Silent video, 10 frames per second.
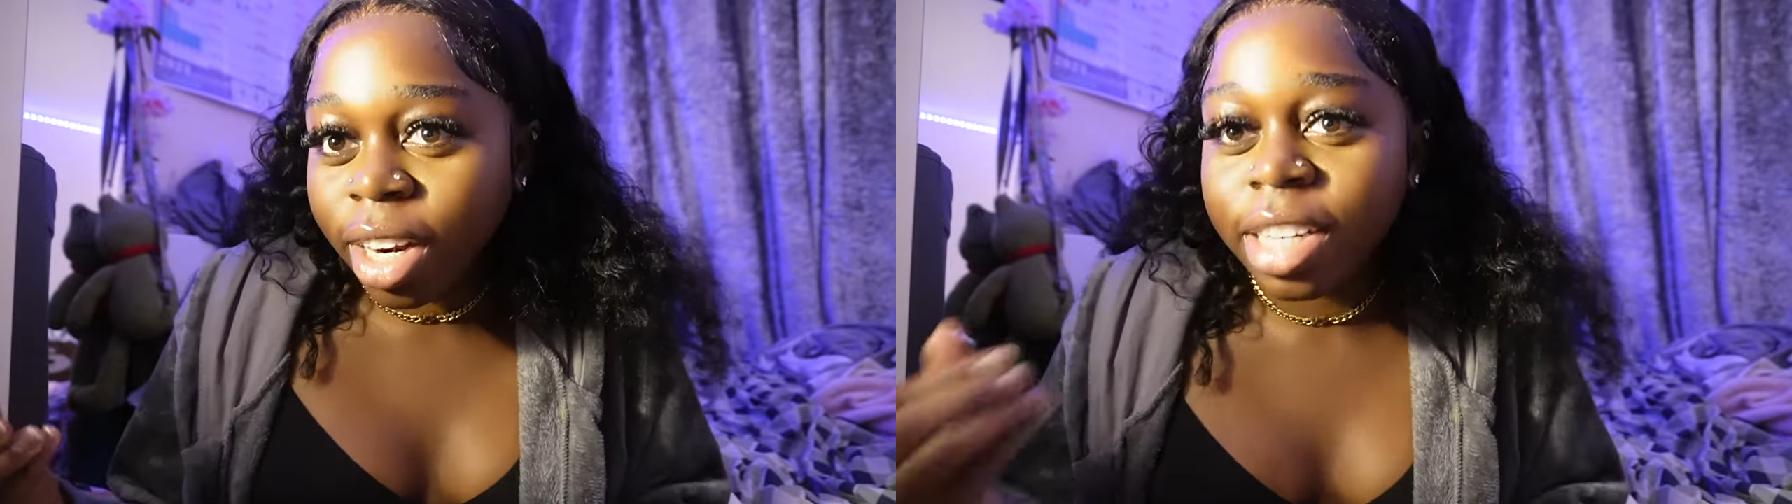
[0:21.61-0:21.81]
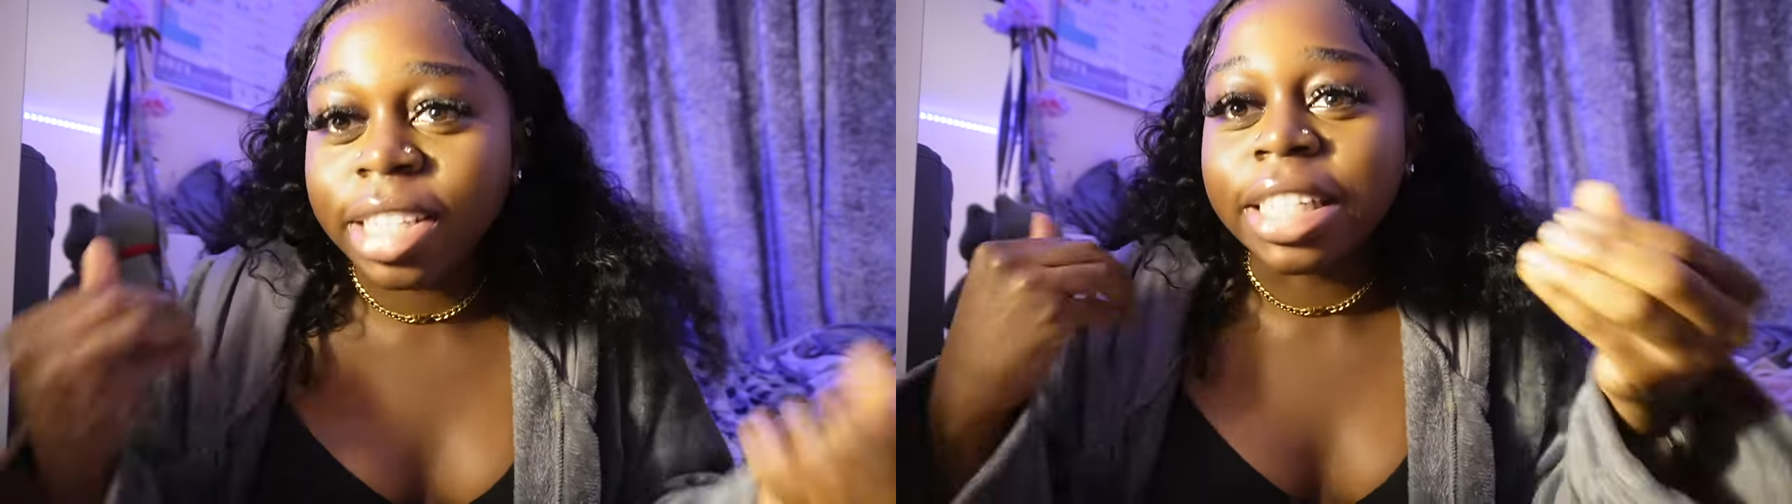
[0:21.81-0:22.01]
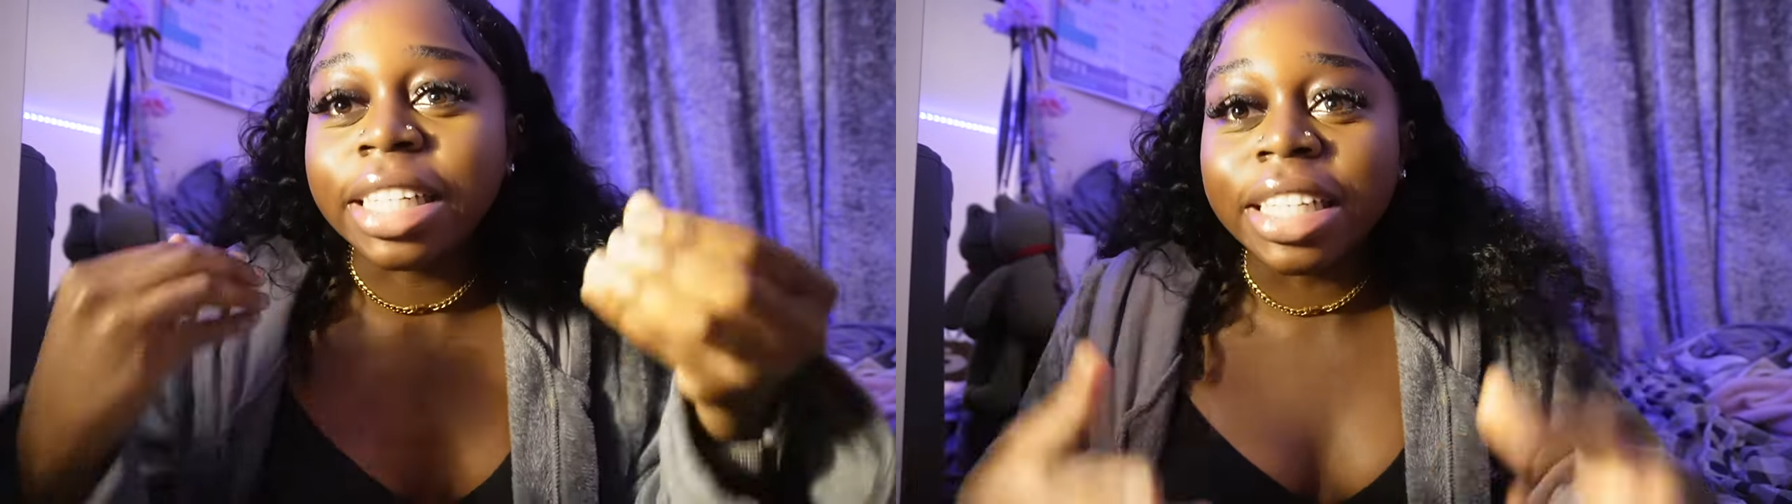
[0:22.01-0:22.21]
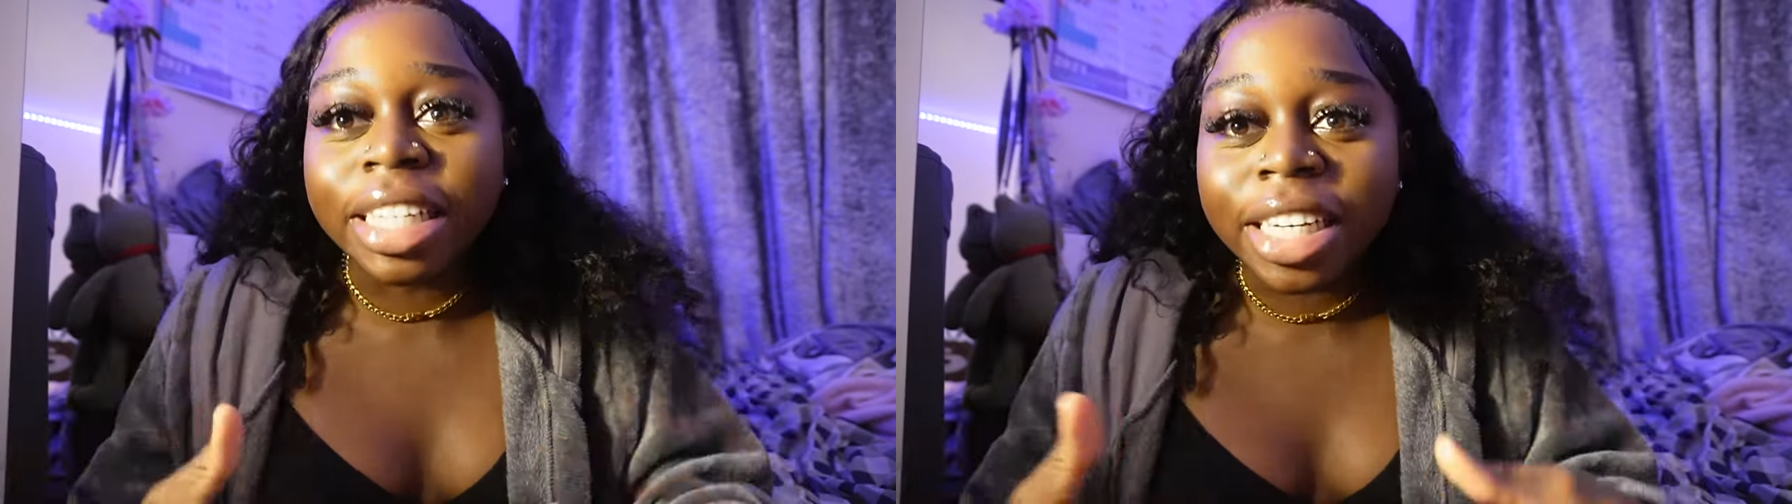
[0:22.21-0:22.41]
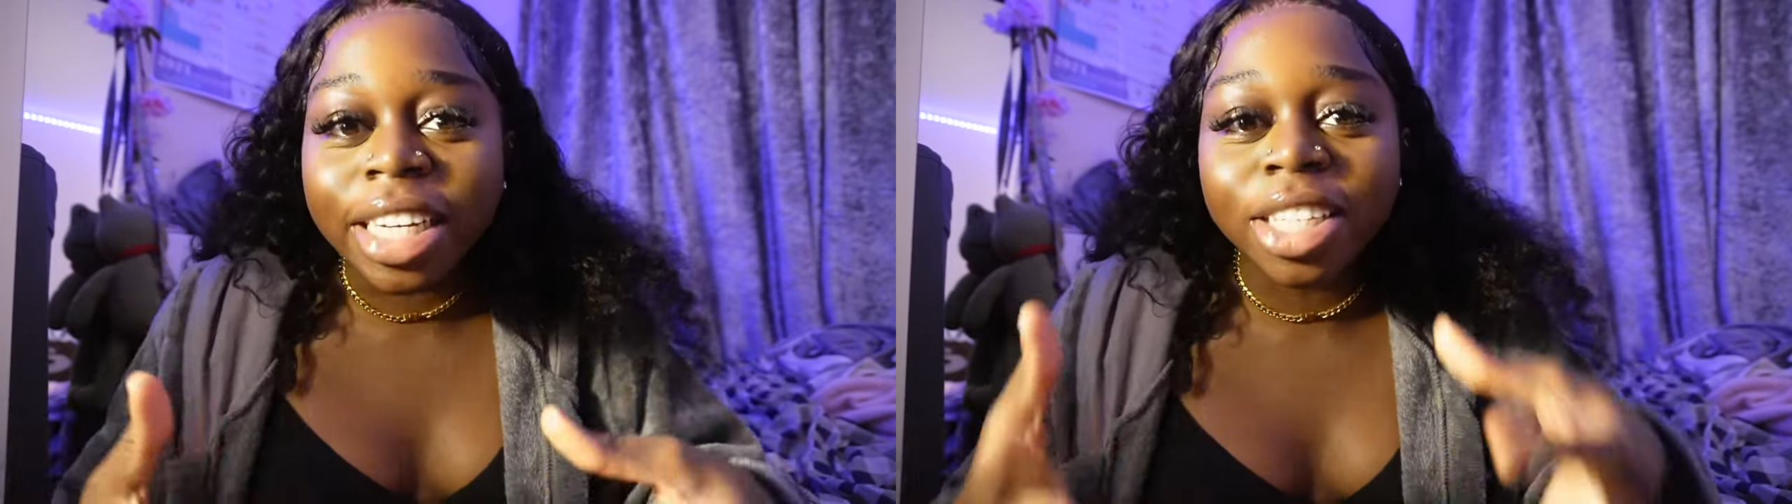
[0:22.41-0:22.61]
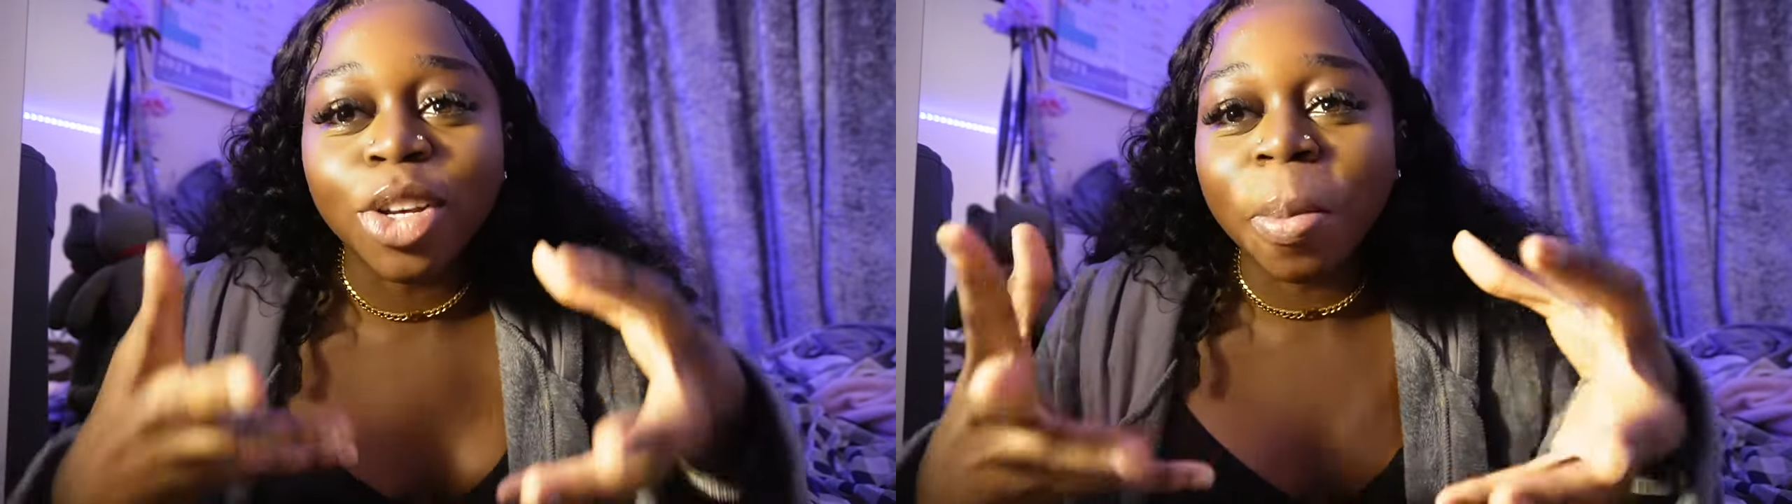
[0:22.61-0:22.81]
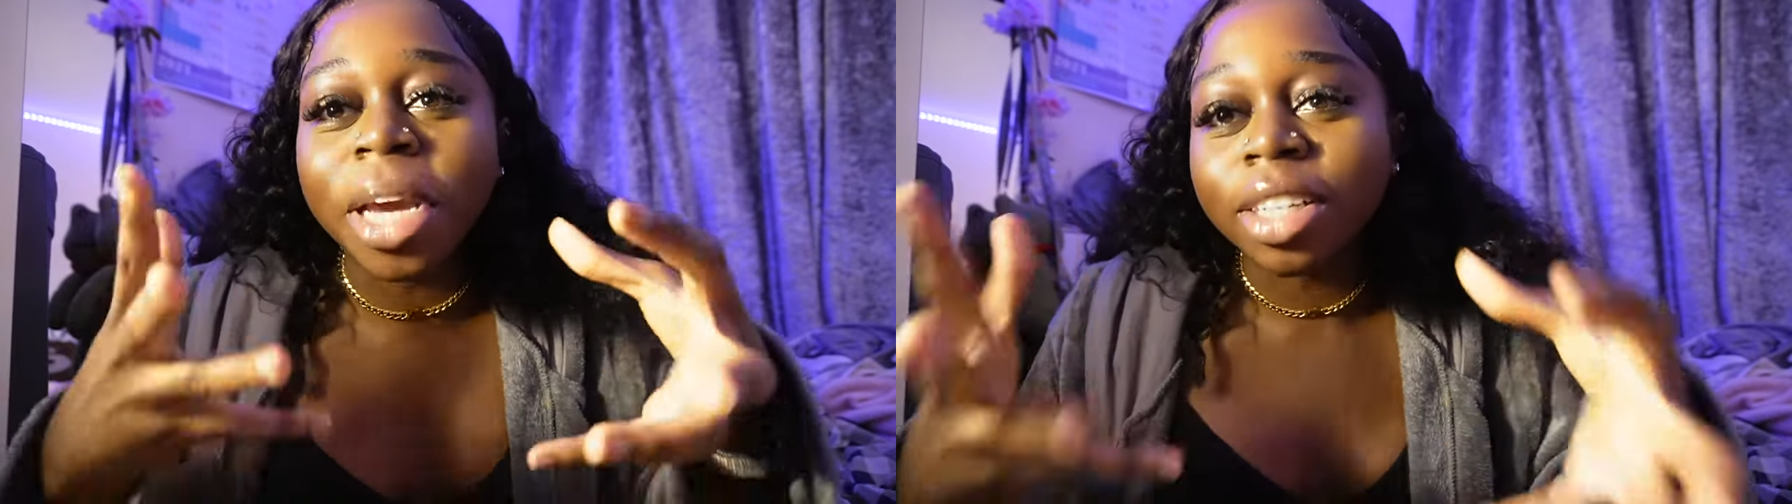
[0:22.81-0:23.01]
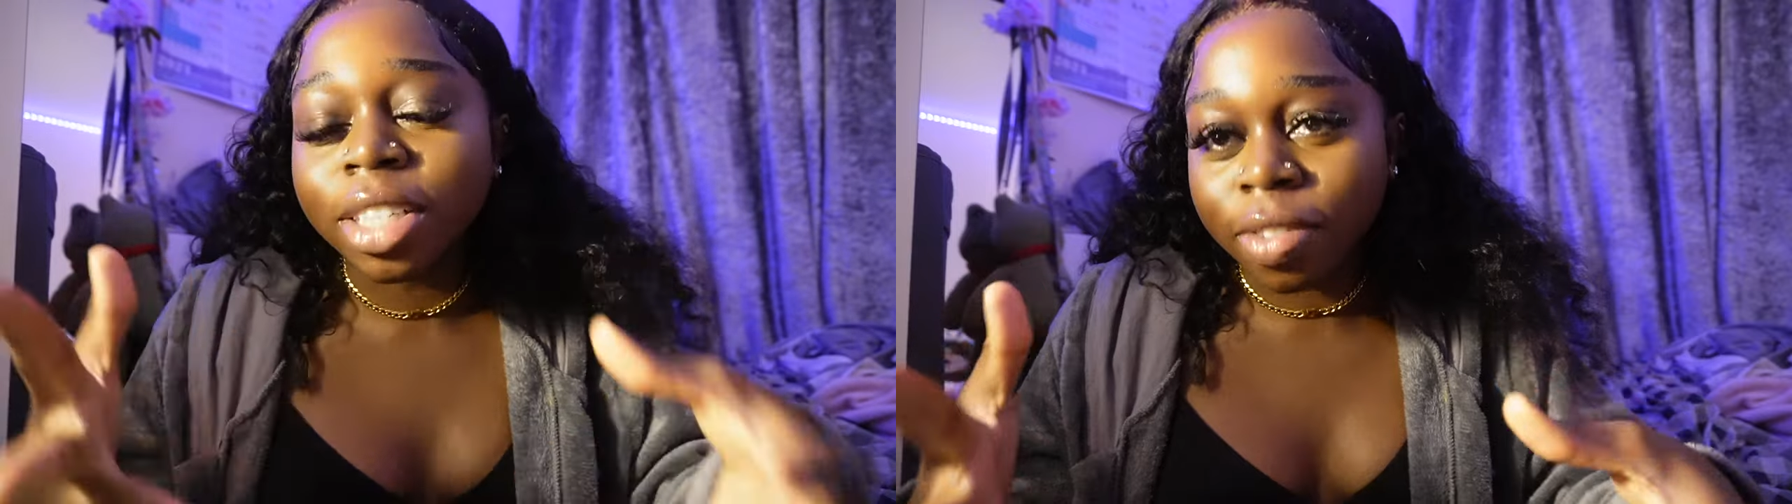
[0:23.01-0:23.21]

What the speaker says: and I just need to make this